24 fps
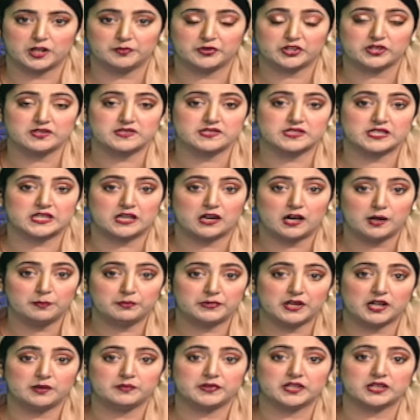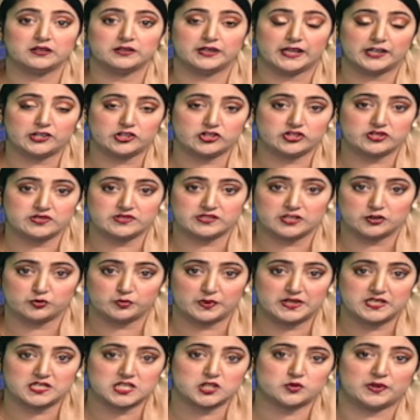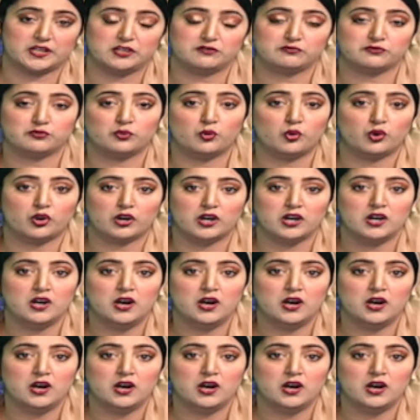because the upcoming elections in 2024